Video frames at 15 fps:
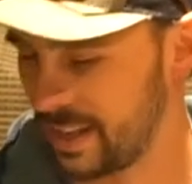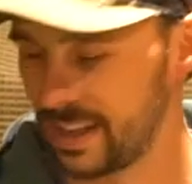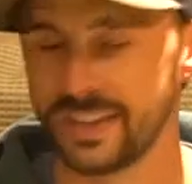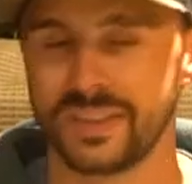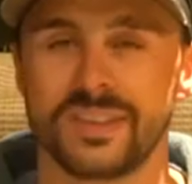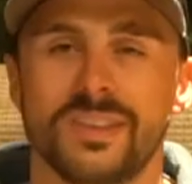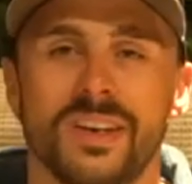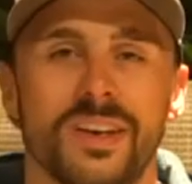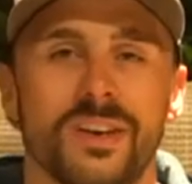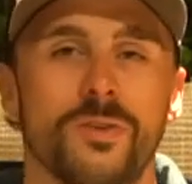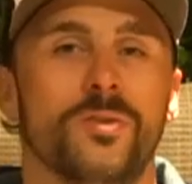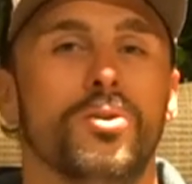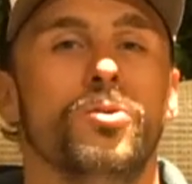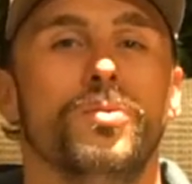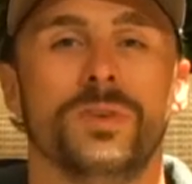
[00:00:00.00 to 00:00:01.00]
get this
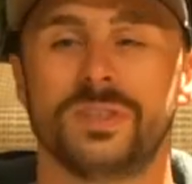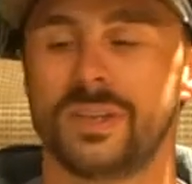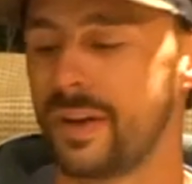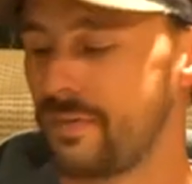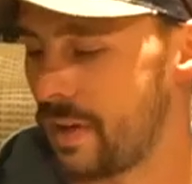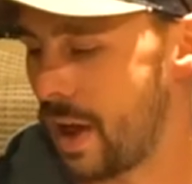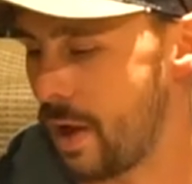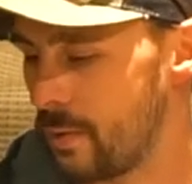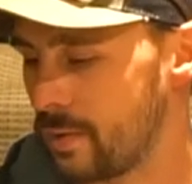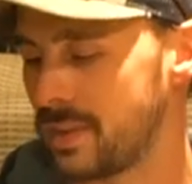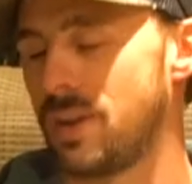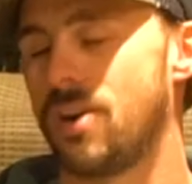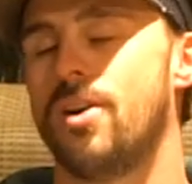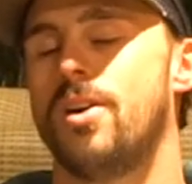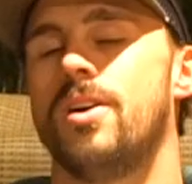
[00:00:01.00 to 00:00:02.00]
Okuma stuff
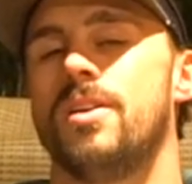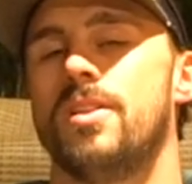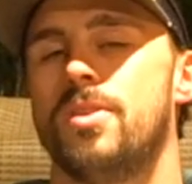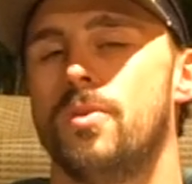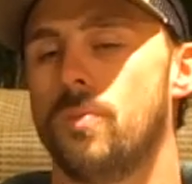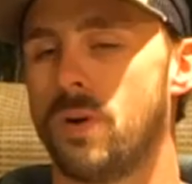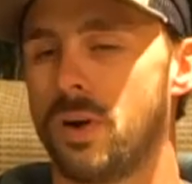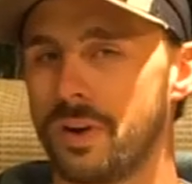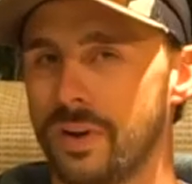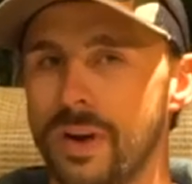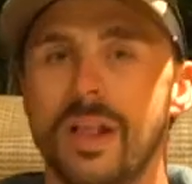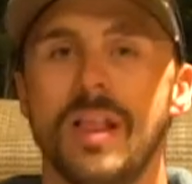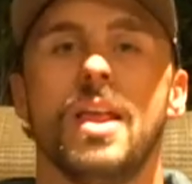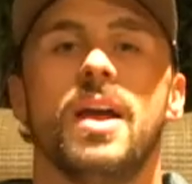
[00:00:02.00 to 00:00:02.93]
out on the water.